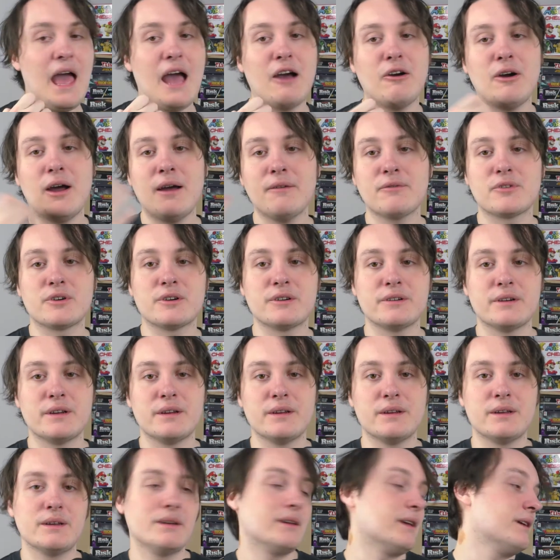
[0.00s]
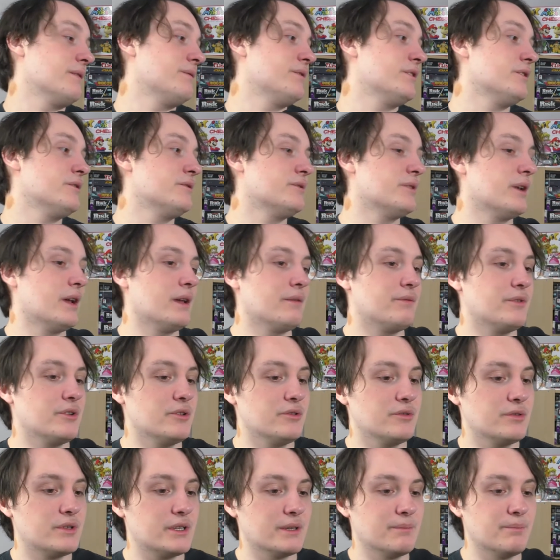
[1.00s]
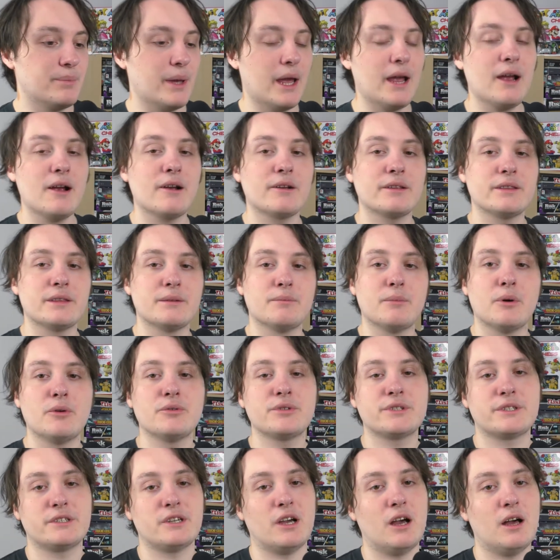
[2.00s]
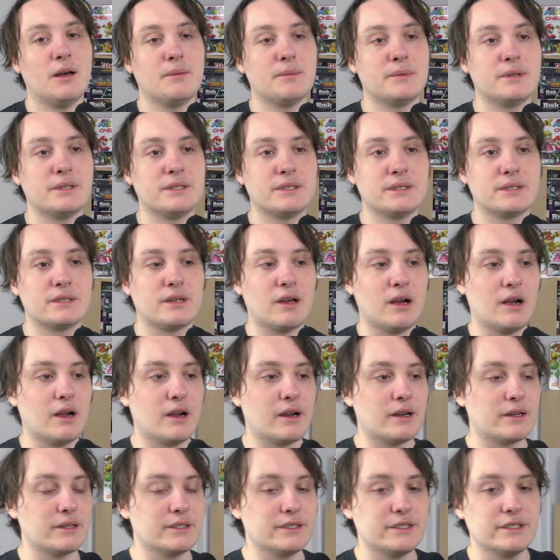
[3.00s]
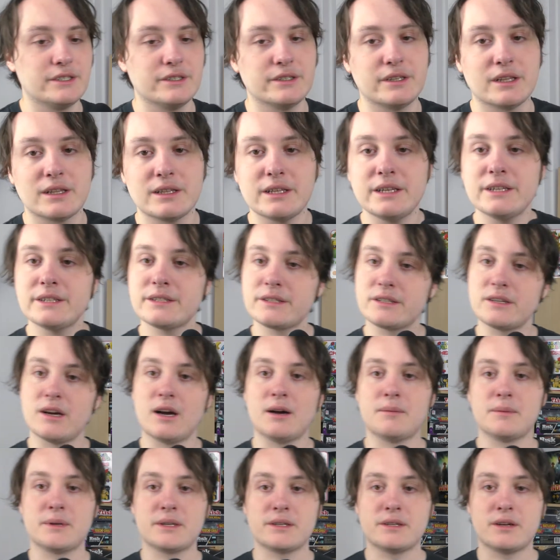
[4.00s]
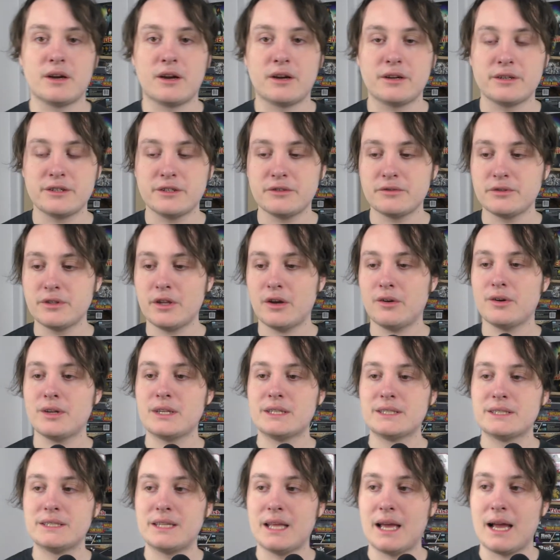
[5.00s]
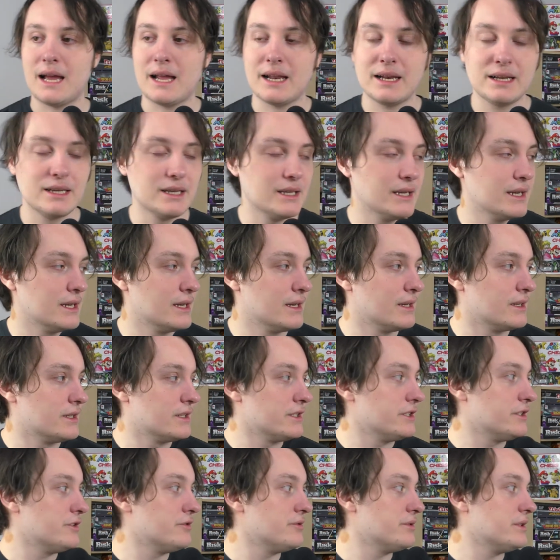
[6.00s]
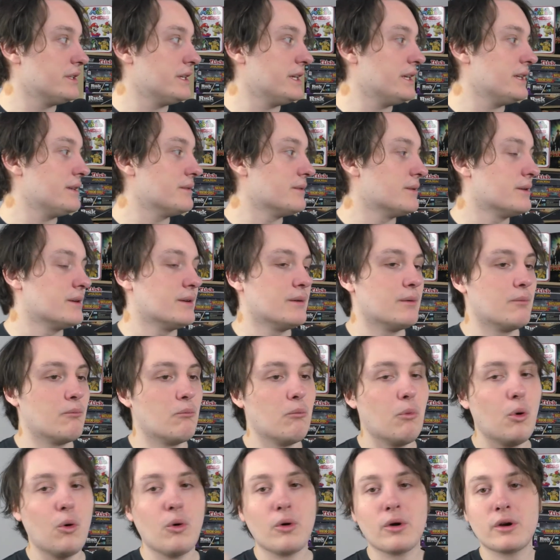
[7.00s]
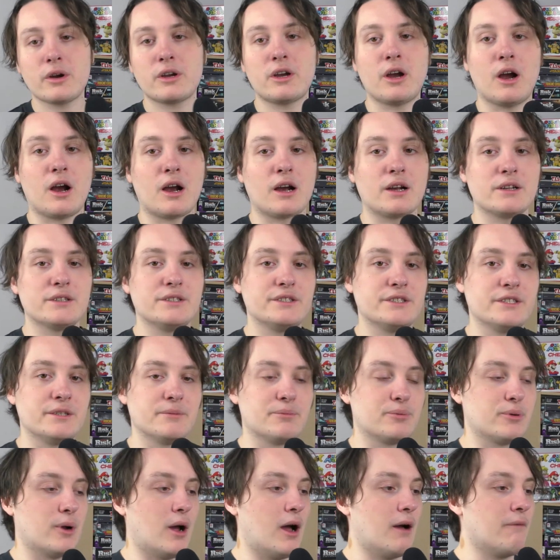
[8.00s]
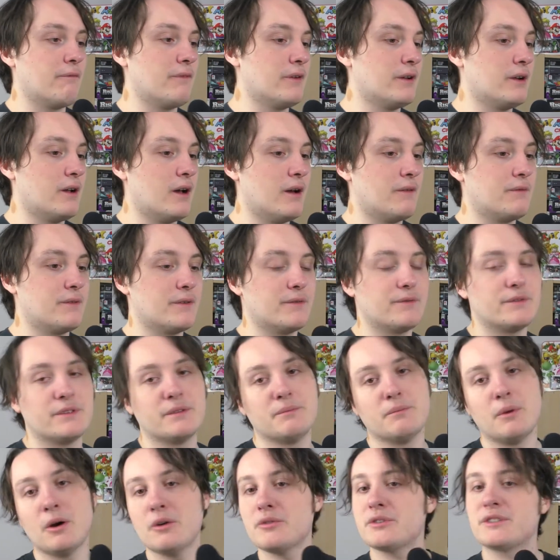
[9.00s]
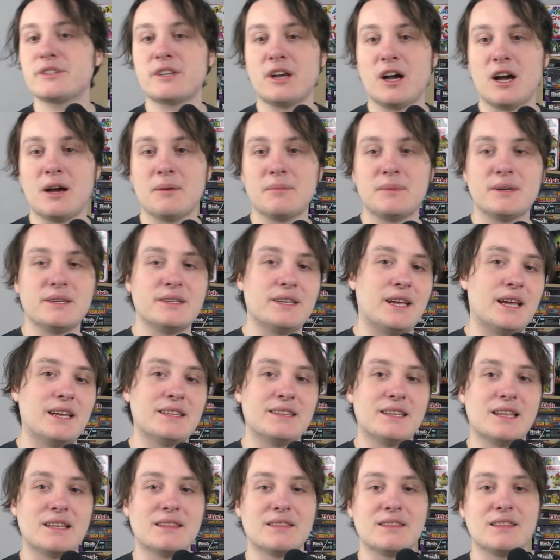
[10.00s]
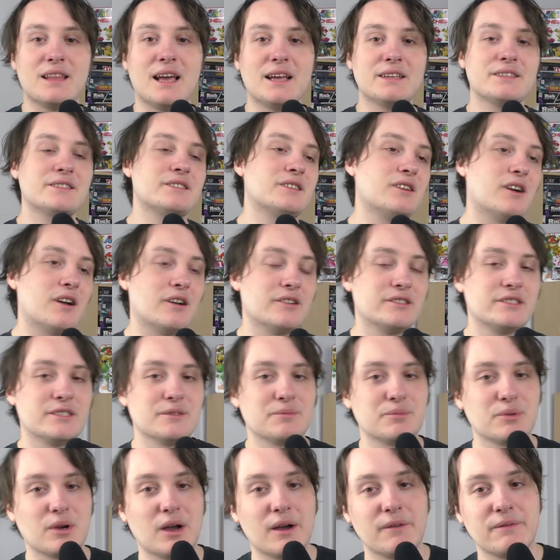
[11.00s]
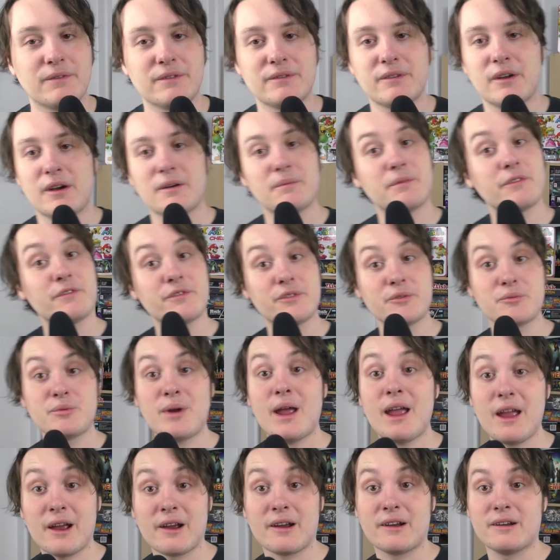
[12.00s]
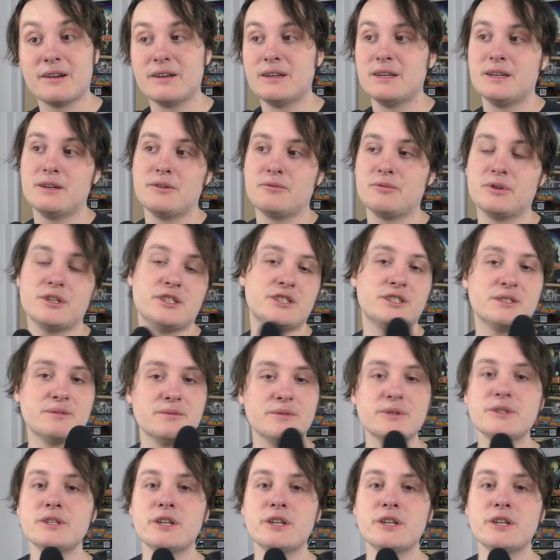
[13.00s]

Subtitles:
However, if you compare the most common card to the least common card, you'll notice that you need more cards to profit off of the most common and then less cards to profit off of the rare, which,